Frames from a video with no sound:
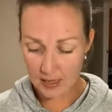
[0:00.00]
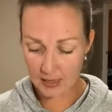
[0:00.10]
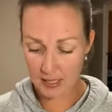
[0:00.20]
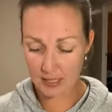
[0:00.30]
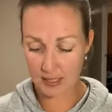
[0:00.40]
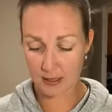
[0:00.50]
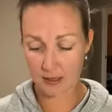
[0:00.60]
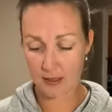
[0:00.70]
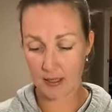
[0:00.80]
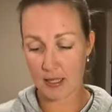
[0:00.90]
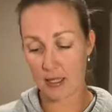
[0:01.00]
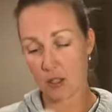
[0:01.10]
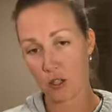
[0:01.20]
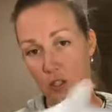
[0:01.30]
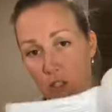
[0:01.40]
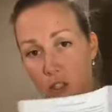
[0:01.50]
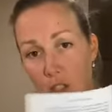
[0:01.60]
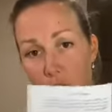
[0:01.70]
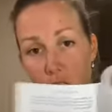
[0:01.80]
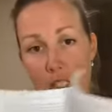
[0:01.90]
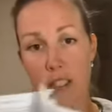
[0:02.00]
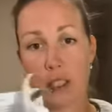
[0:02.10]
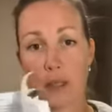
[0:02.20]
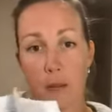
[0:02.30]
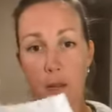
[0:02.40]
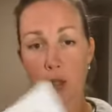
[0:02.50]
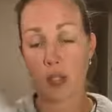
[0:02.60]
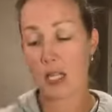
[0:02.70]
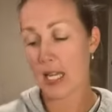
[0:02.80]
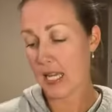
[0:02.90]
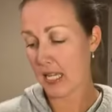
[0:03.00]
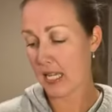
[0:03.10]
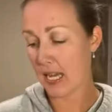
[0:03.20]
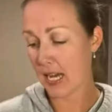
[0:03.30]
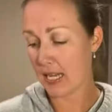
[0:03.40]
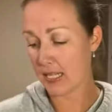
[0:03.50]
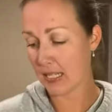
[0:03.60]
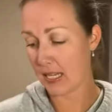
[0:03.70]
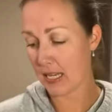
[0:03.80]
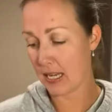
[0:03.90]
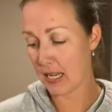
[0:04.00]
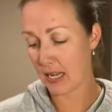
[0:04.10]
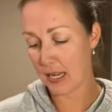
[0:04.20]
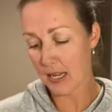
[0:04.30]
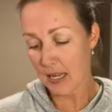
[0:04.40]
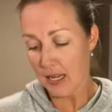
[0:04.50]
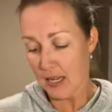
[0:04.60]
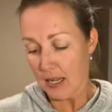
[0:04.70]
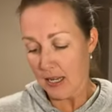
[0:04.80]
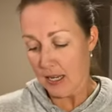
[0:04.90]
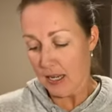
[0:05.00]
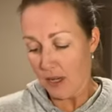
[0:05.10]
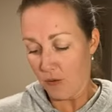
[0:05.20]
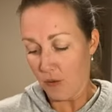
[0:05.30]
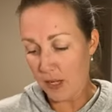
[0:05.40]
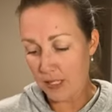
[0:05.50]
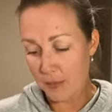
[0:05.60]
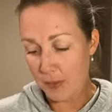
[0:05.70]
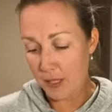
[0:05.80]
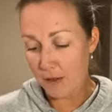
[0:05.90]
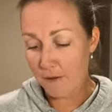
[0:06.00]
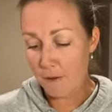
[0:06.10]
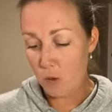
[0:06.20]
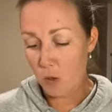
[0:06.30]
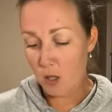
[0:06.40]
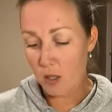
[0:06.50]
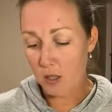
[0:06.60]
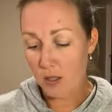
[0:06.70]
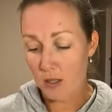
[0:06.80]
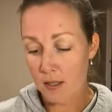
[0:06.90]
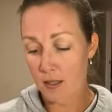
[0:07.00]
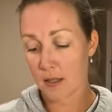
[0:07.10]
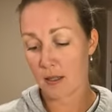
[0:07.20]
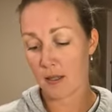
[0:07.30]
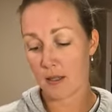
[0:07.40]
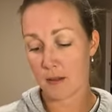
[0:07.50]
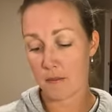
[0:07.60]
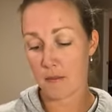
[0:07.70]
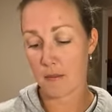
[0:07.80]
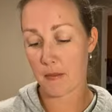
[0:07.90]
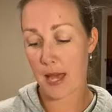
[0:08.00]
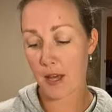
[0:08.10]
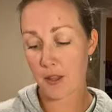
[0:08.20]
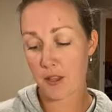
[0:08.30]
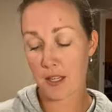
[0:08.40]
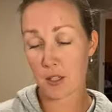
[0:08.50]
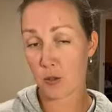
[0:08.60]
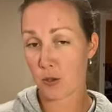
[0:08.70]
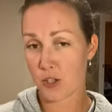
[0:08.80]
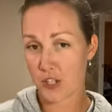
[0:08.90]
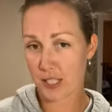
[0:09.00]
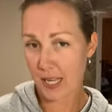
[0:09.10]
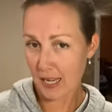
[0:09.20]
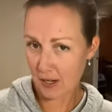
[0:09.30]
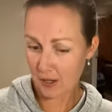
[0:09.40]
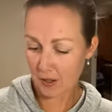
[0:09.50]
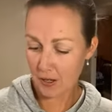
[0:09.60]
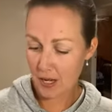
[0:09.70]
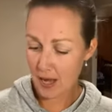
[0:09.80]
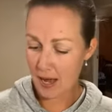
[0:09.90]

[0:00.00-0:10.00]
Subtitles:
This, in Dr. Ollie's book, he has a recipe for healthy and gorgeous hair.